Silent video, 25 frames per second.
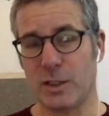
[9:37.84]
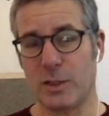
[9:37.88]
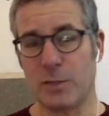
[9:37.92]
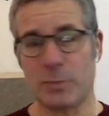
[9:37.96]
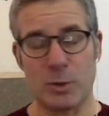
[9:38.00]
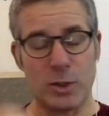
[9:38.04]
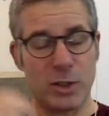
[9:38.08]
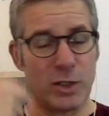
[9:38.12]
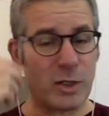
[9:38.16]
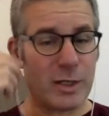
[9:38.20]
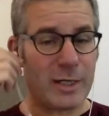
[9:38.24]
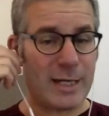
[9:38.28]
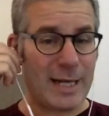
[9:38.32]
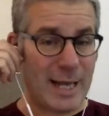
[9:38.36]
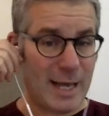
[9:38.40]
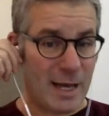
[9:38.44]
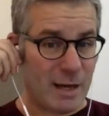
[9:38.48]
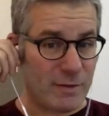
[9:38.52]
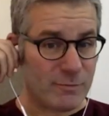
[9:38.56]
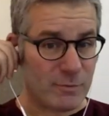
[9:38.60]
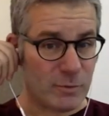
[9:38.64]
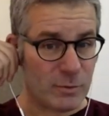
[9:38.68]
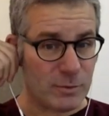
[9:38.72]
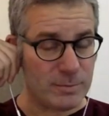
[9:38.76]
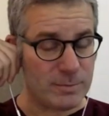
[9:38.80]
You put it on an
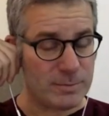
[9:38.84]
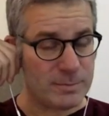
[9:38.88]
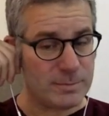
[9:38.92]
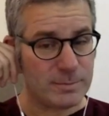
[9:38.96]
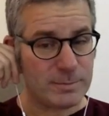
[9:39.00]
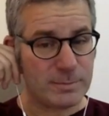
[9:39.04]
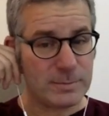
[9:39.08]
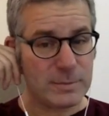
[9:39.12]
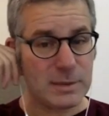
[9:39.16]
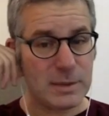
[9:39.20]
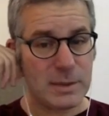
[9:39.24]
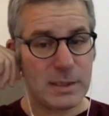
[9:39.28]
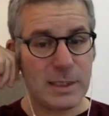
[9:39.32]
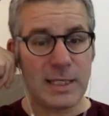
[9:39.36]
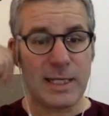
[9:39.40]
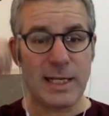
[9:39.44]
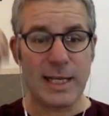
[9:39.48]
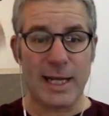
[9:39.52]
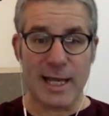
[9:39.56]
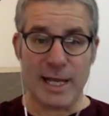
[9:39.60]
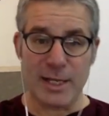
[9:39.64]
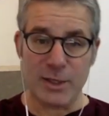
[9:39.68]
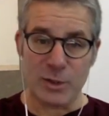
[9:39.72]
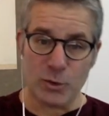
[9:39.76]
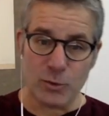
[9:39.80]
anvil,
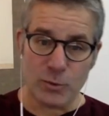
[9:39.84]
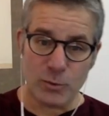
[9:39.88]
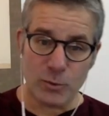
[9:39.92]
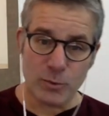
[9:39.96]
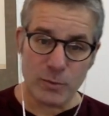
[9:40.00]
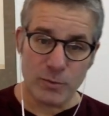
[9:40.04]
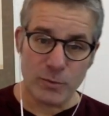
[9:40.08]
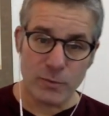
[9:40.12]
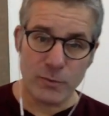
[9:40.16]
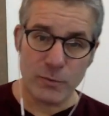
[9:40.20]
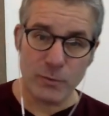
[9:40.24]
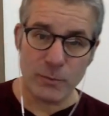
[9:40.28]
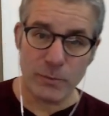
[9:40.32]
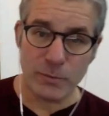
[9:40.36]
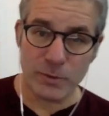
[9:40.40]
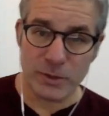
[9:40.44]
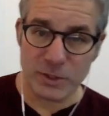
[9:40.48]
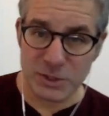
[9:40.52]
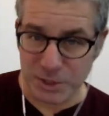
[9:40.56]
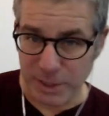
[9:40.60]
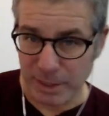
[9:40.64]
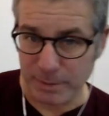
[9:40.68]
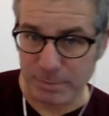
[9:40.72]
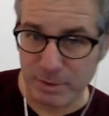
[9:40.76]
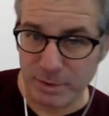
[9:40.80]
and you
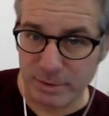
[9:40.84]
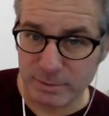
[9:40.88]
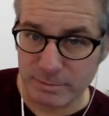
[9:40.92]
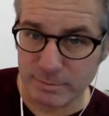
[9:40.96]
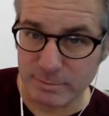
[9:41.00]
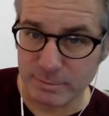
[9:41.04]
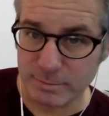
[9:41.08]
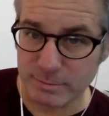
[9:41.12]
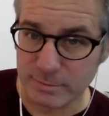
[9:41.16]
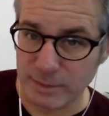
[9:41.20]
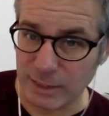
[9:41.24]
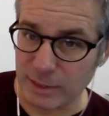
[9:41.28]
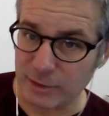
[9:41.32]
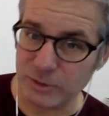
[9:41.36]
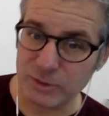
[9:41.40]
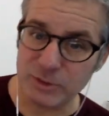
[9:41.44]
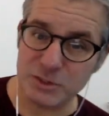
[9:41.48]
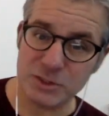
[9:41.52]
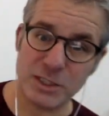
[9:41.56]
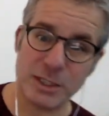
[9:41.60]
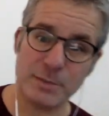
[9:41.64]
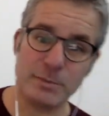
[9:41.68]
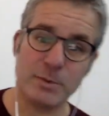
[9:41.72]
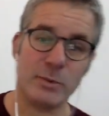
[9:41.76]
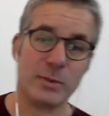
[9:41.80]
shape it. How do you
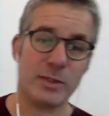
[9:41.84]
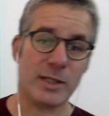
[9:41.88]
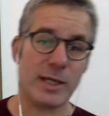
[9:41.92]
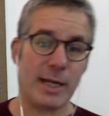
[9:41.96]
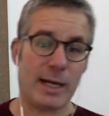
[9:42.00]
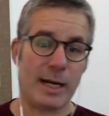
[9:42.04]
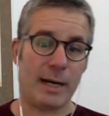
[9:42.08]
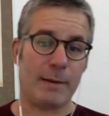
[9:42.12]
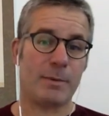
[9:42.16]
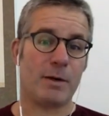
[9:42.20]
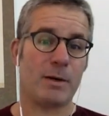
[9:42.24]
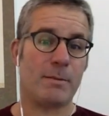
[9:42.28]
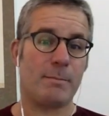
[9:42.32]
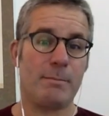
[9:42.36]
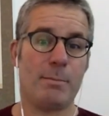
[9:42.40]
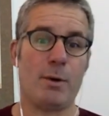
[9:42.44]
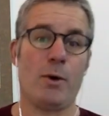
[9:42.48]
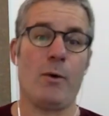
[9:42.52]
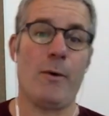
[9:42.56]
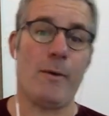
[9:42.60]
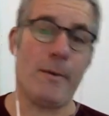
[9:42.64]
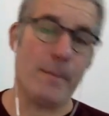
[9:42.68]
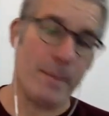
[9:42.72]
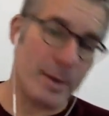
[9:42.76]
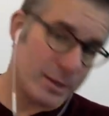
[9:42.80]
shape it? With a hammer.
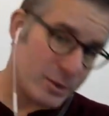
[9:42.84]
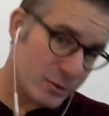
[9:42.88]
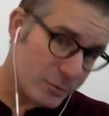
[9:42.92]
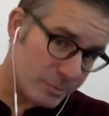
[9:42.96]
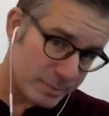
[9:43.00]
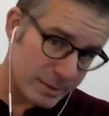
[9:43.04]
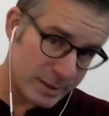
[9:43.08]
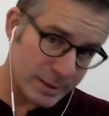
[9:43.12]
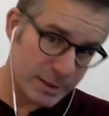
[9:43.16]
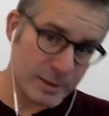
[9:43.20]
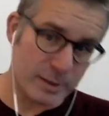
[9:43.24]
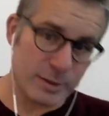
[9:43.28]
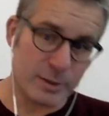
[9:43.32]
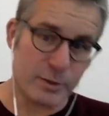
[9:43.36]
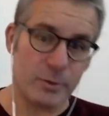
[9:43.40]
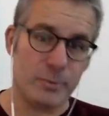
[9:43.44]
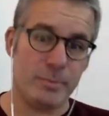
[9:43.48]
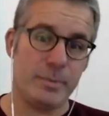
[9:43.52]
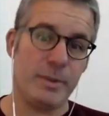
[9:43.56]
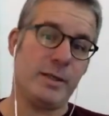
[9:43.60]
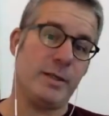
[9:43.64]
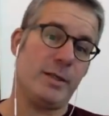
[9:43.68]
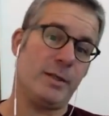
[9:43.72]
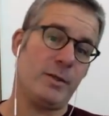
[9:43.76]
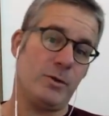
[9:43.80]
Boom. And you beat it. You
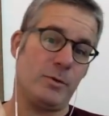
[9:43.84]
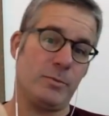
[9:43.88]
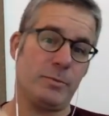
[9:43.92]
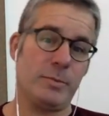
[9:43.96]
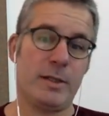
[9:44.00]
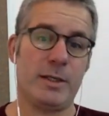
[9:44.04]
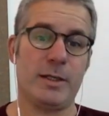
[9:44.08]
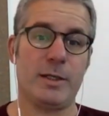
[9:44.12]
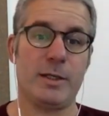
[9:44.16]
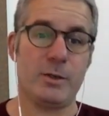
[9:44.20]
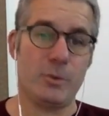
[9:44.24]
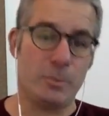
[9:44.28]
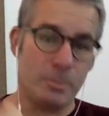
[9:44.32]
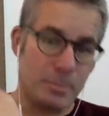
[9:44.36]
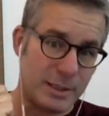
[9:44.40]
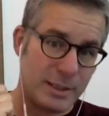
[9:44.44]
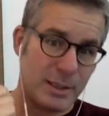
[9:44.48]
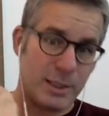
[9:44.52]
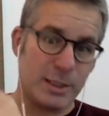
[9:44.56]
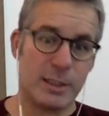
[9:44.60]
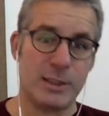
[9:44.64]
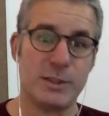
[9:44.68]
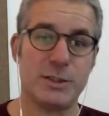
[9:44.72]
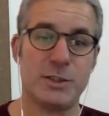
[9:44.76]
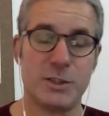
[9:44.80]
beat
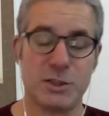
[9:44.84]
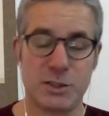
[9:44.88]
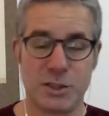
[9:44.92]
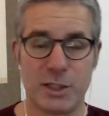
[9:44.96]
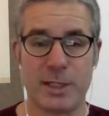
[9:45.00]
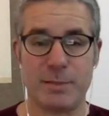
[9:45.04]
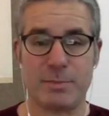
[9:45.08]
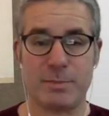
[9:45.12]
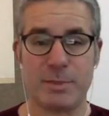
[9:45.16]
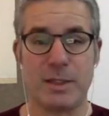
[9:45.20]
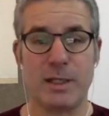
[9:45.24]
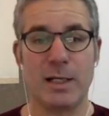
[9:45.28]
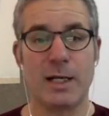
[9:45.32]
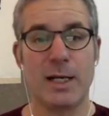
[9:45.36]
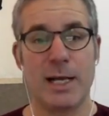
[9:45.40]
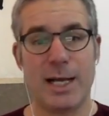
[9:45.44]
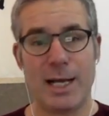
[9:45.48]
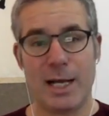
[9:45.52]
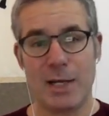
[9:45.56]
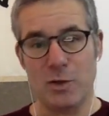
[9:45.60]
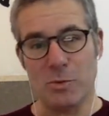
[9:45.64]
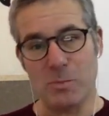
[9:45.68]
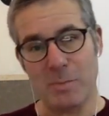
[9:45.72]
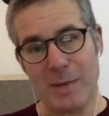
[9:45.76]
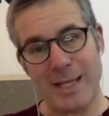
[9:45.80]
it into shape.
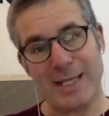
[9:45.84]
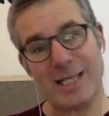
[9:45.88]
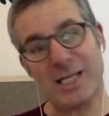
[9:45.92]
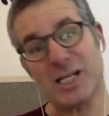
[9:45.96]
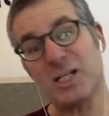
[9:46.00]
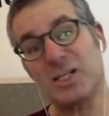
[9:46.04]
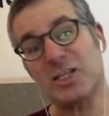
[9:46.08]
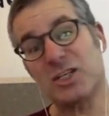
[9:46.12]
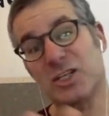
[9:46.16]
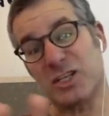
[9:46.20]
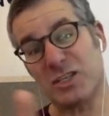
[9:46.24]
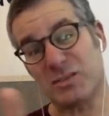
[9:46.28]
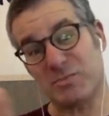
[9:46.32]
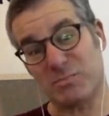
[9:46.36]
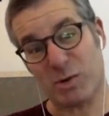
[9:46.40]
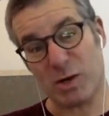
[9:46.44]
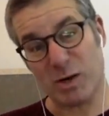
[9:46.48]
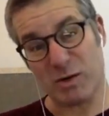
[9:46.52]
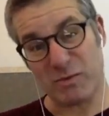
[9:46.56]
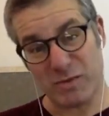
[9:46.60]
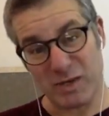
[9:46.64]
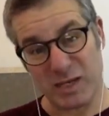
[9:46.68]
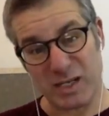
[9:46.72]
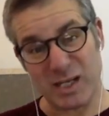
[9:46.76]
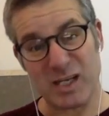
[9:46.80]
And you make it into this
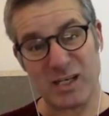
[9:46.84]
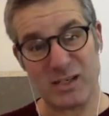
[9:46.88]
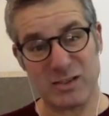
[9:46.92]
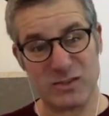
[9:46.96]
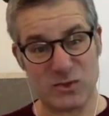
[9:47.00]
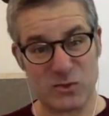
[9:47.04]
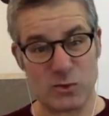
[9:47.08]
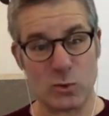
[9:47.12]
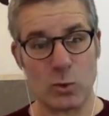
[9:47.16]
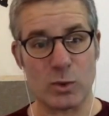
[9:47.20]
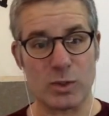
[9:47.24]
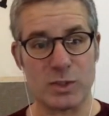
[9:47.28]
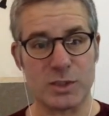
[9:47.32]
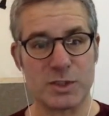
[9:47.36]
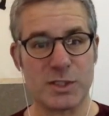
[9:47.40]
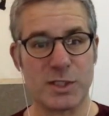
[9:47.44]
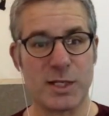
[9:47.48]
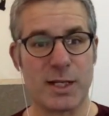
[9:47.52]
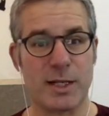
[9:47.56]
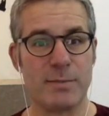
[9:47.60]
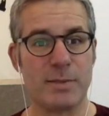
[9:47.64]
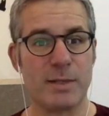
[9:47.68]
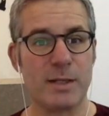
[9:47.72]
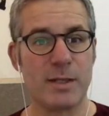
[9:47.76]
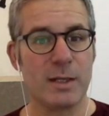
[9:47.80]
perfect kind of sword
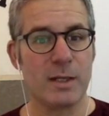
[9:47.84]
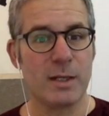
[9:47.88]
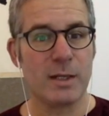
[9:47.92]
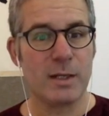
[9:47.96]
shape.